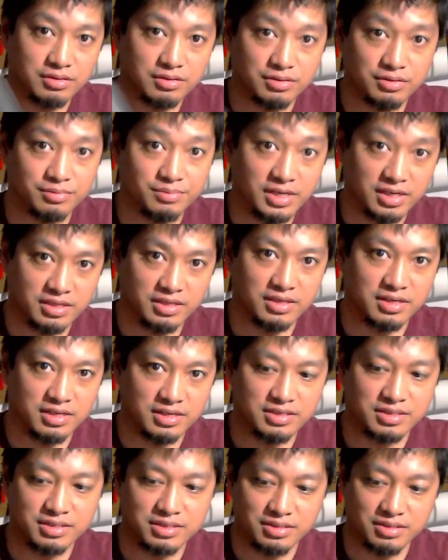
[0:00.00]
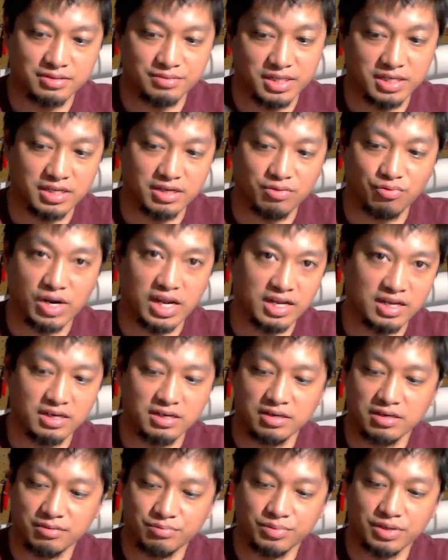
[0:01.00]
to make this, to make it right,
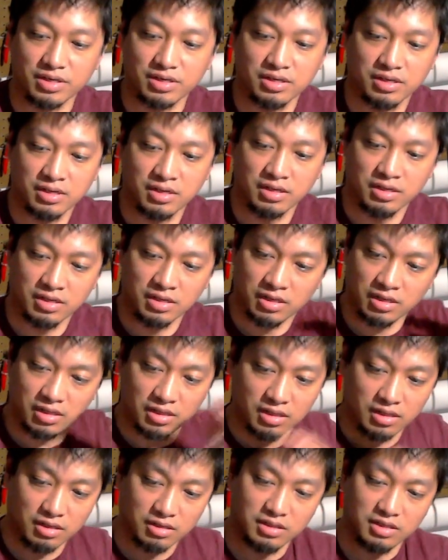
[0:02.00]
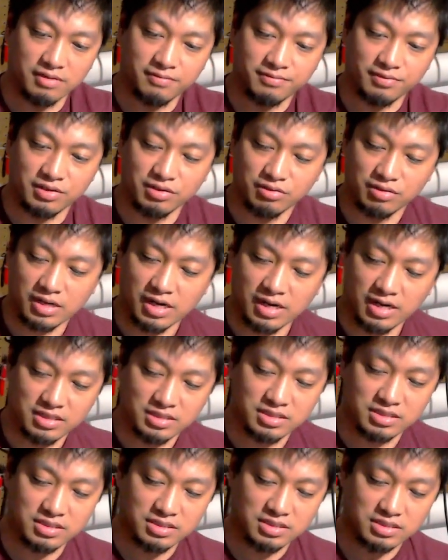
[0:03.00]
but luckily for you
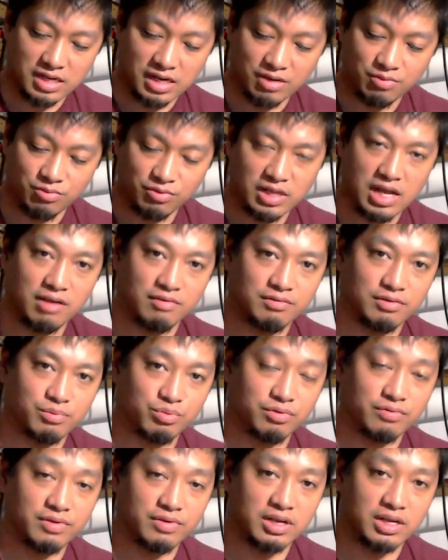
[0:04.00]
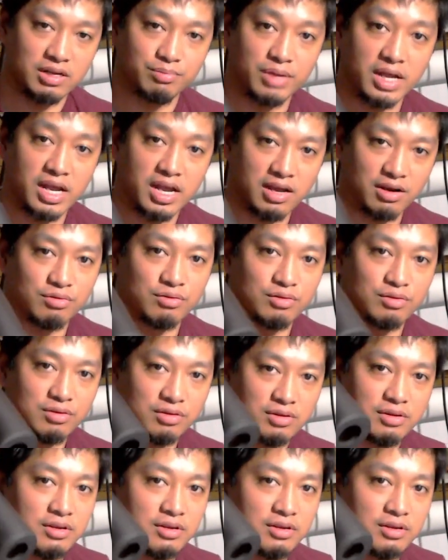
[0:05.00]
guys, I will have a provided pattern